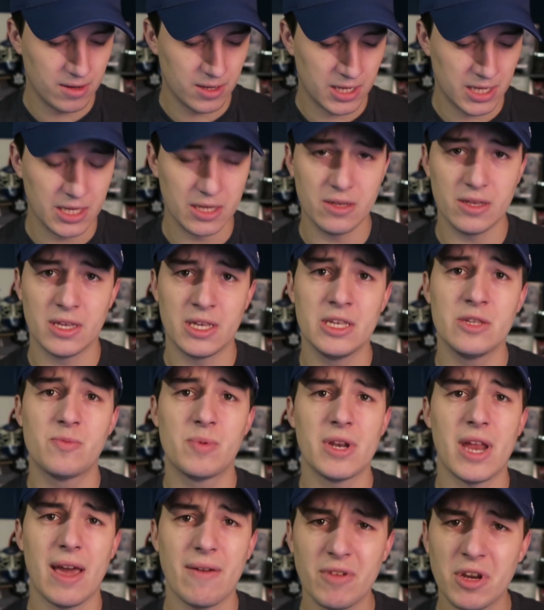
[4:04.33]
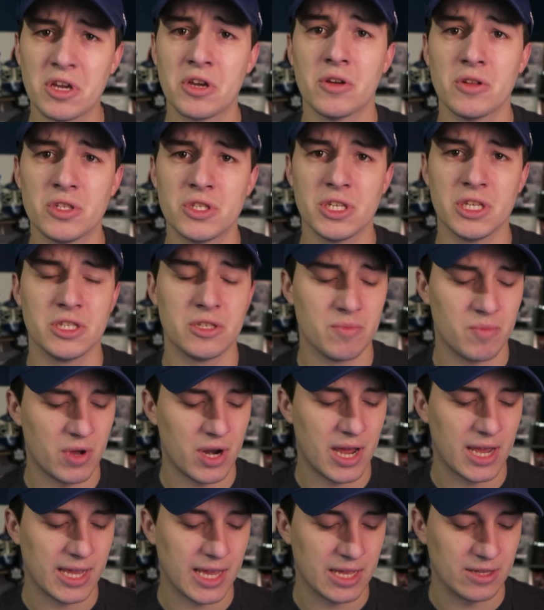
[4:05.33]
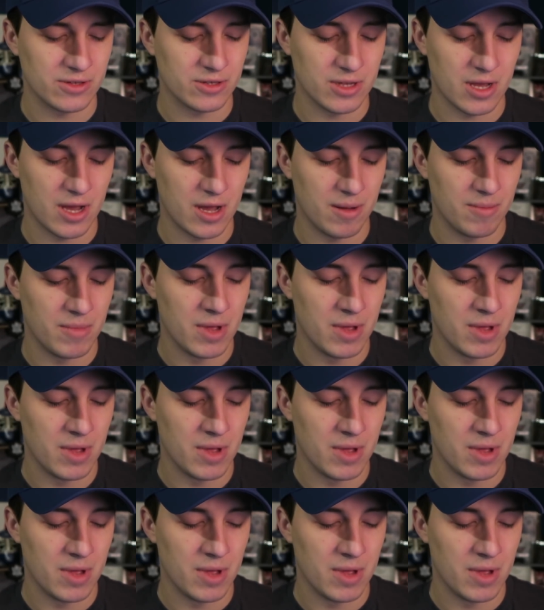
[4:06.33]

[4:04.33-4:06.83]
He's been having a good season, but I guess